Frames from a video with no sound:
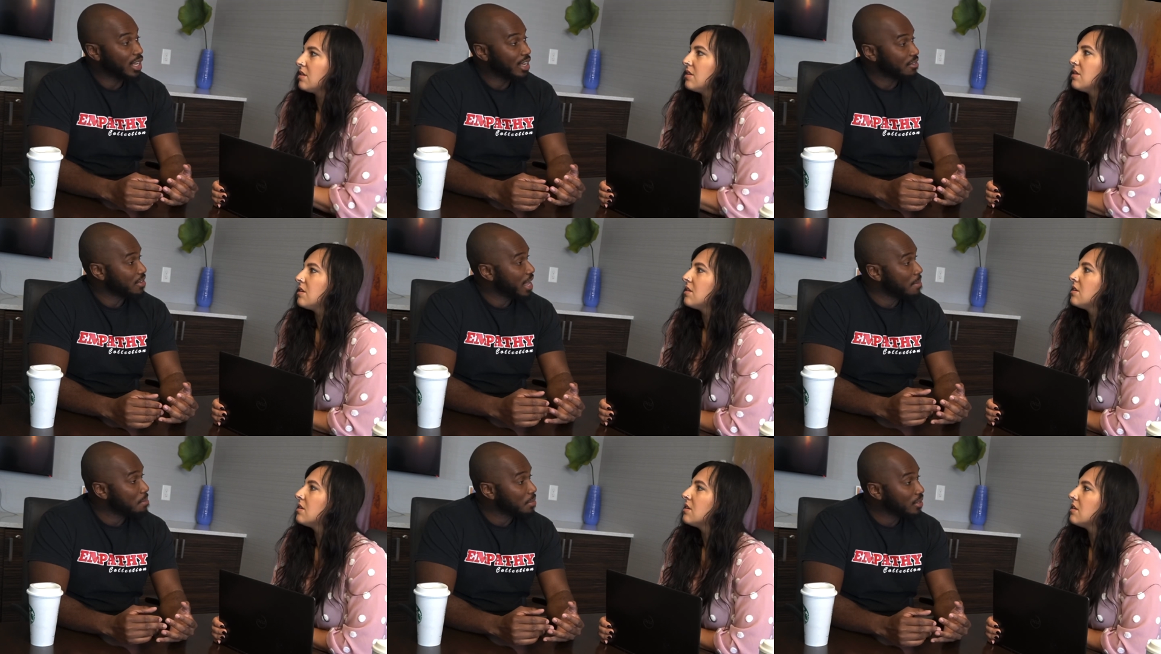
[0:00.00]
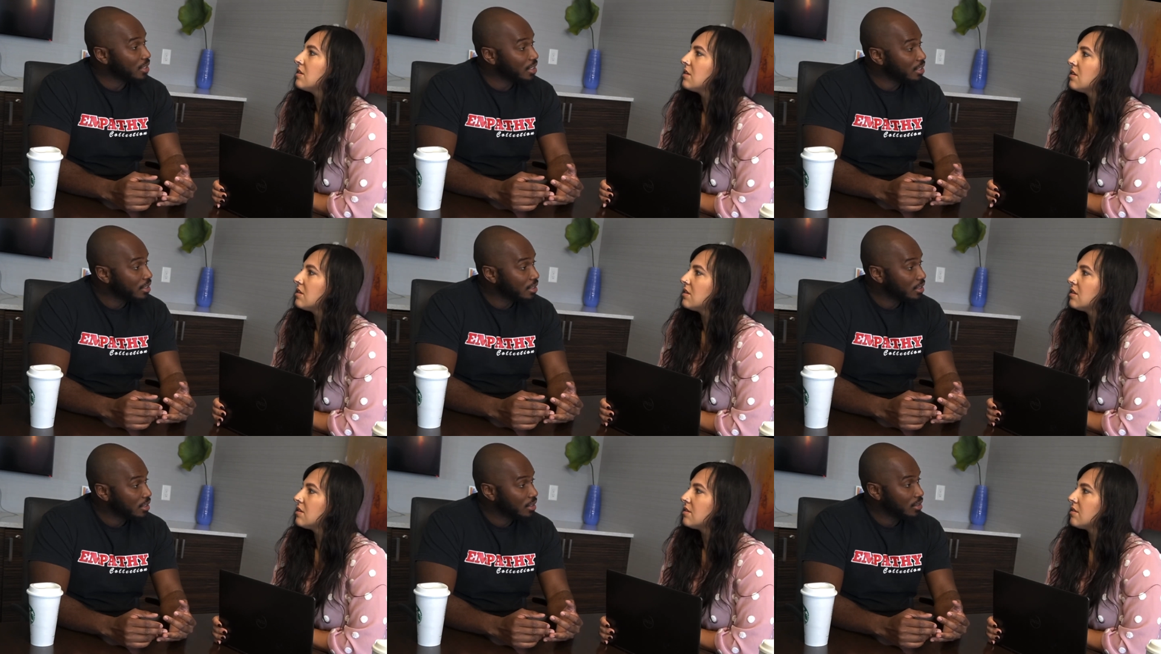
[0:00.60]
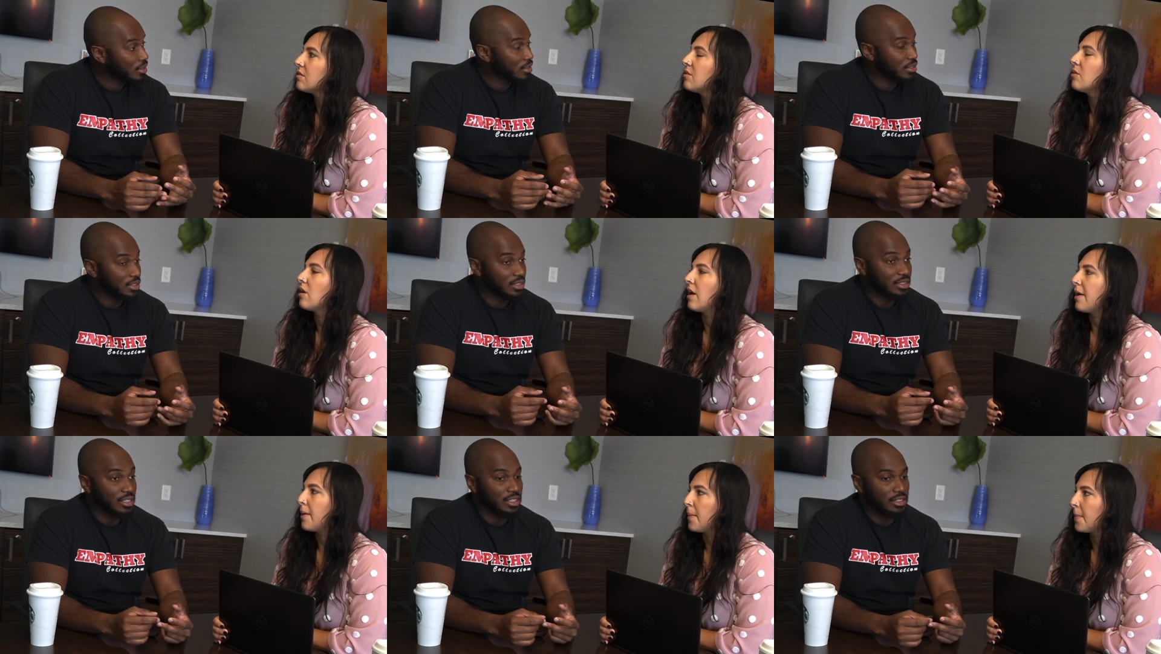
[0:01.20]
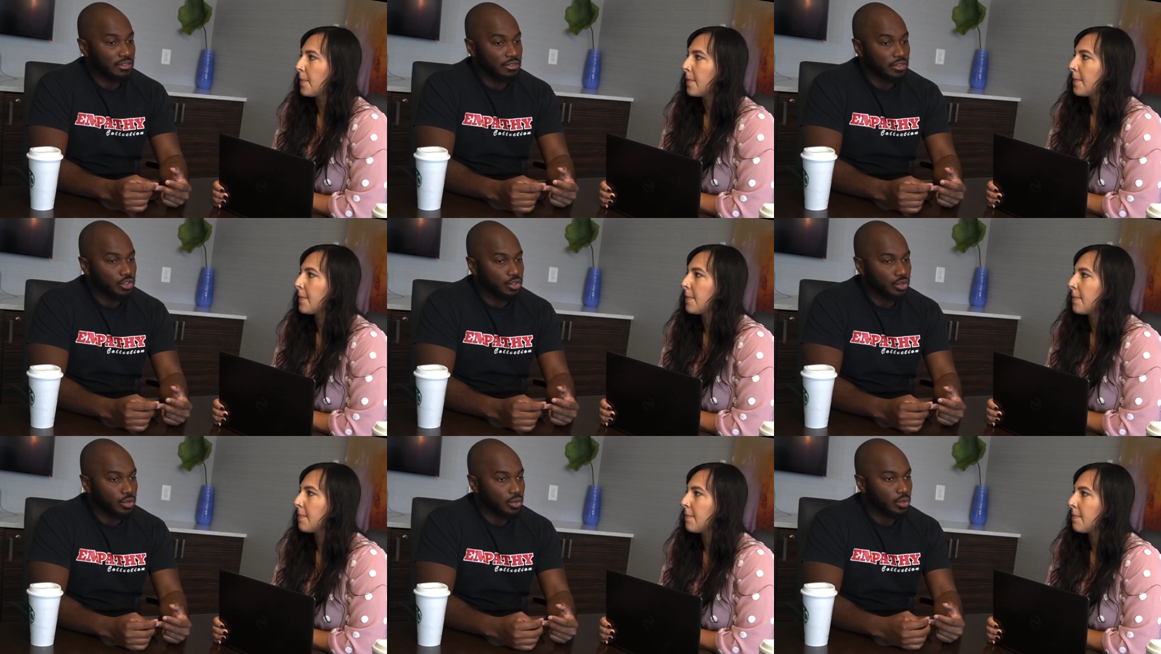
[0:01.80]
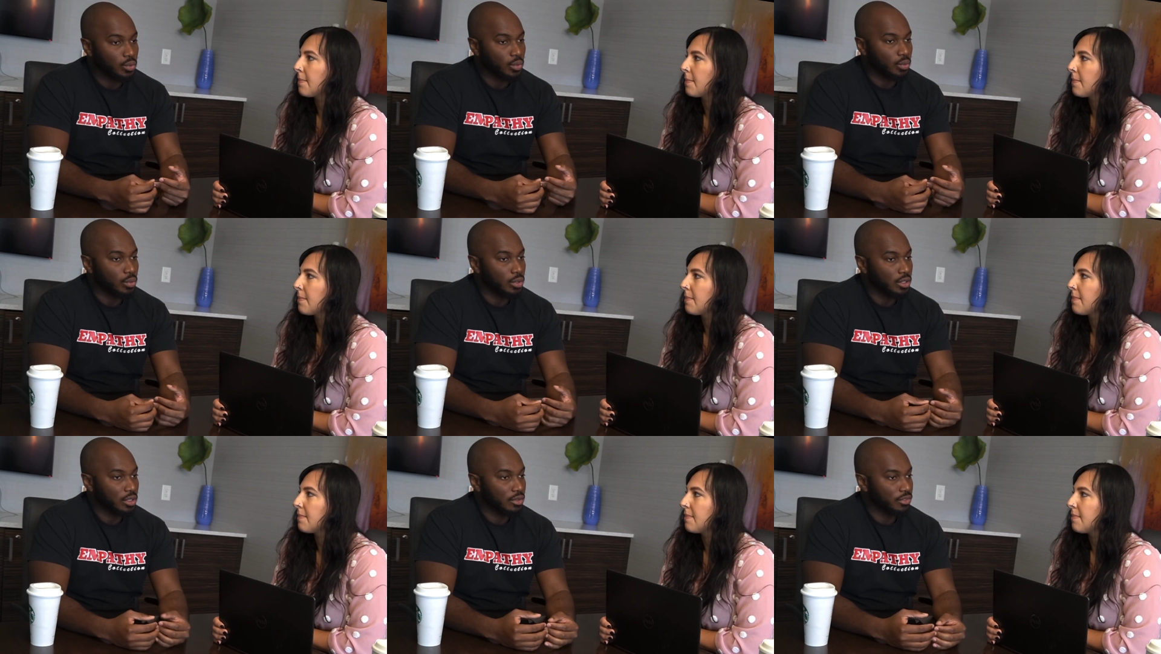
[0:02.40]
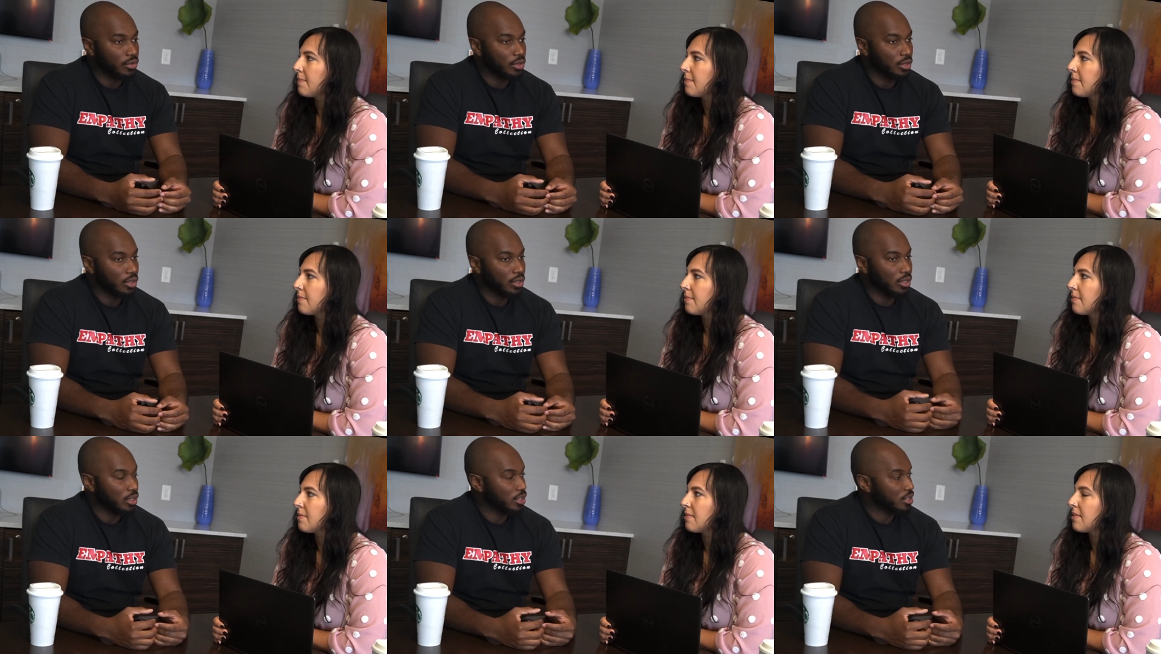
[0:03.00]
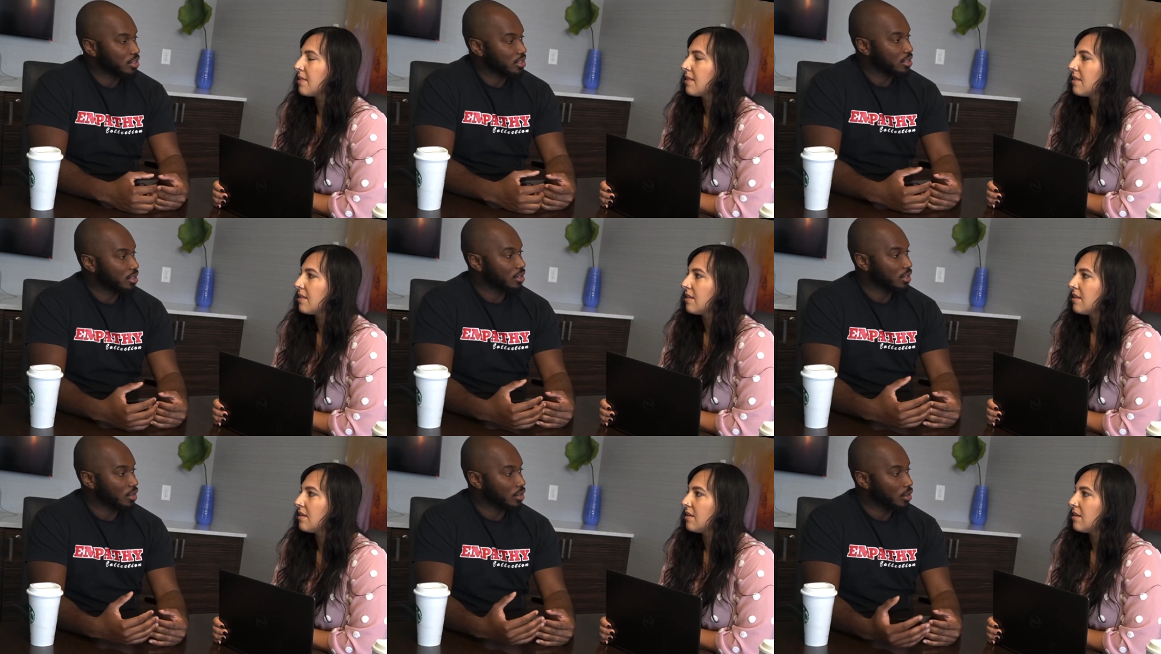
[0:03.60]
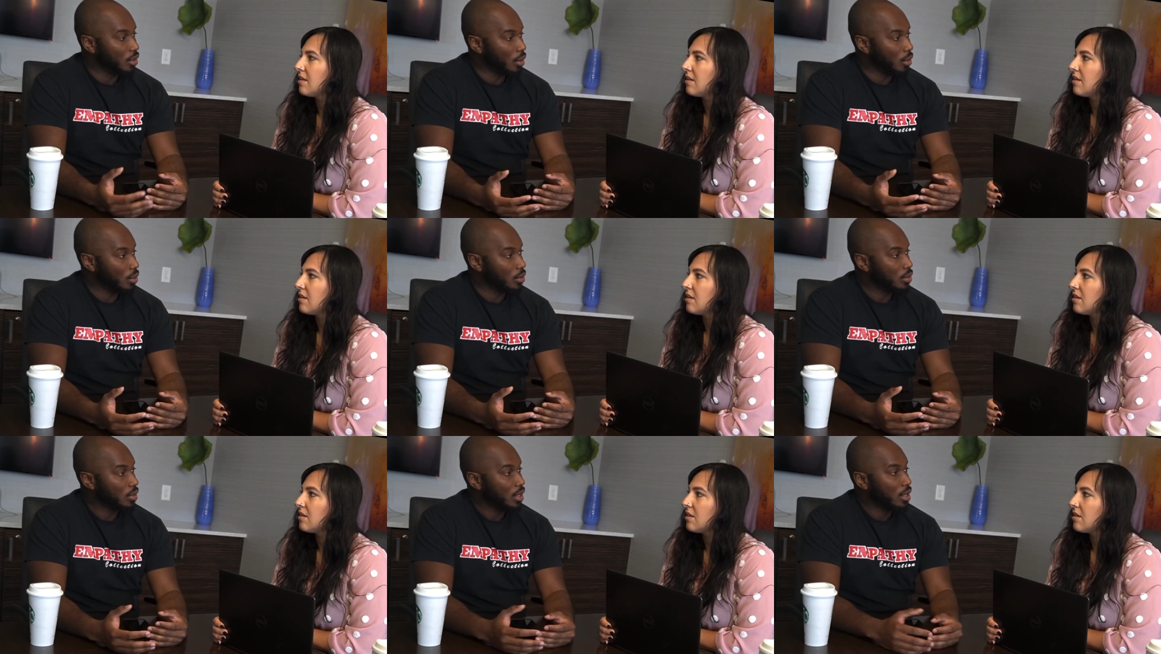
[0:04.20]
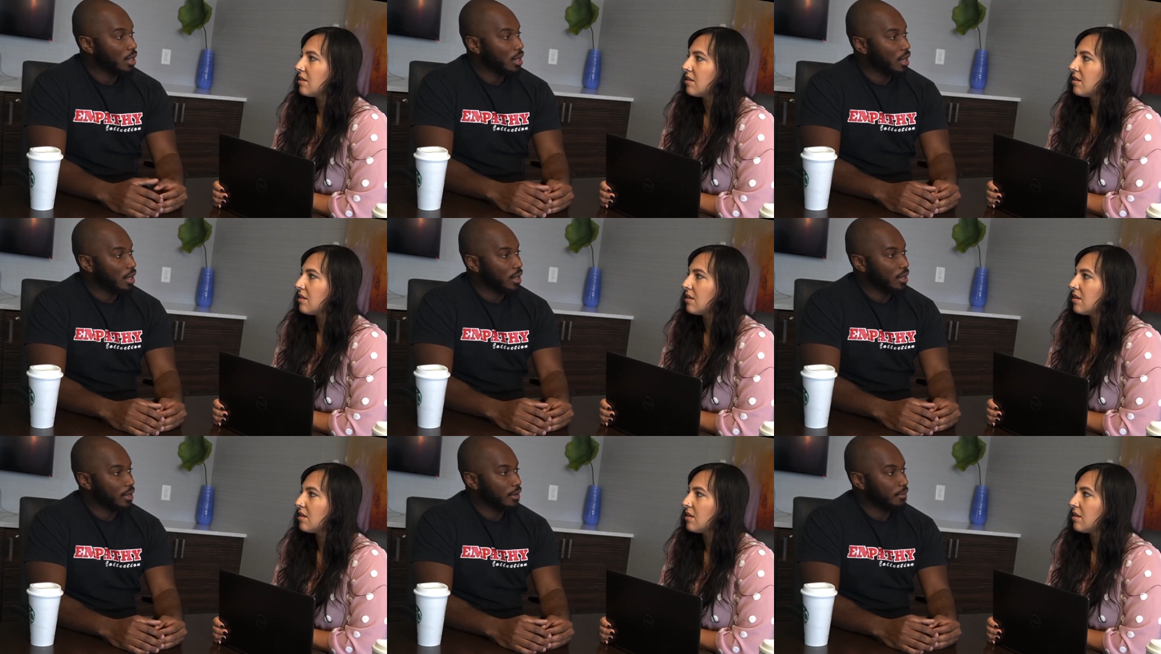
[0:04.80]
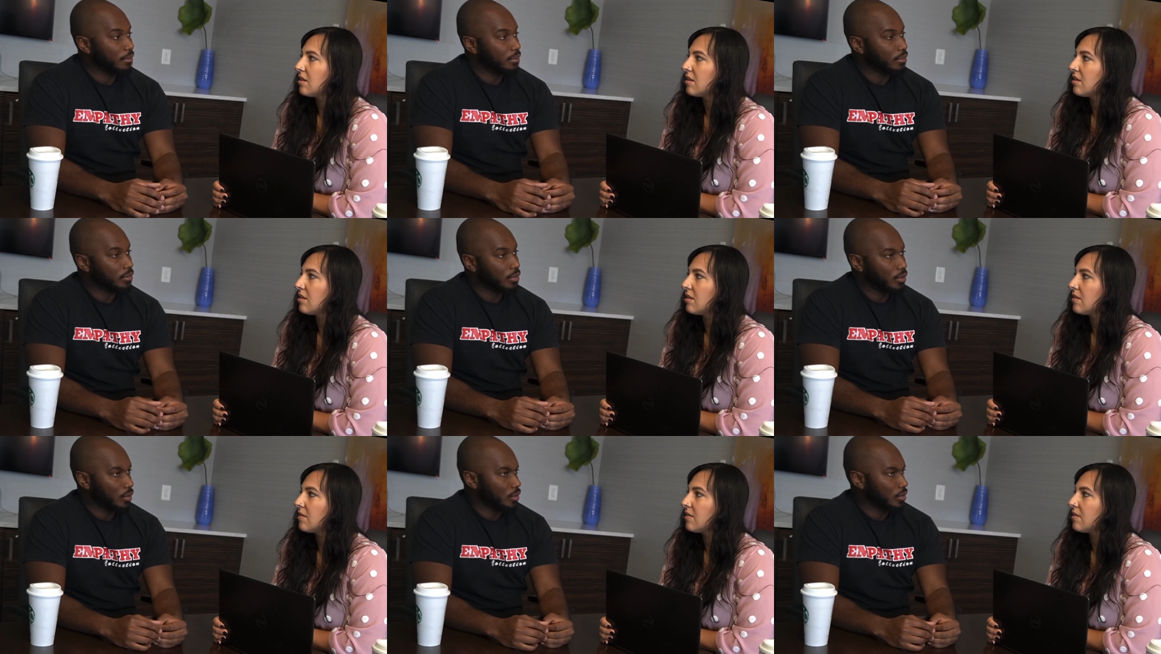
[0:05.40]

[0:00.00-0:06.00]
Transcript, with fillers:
Speaker 1: have empathy does okay. this individual work for a larger goal um,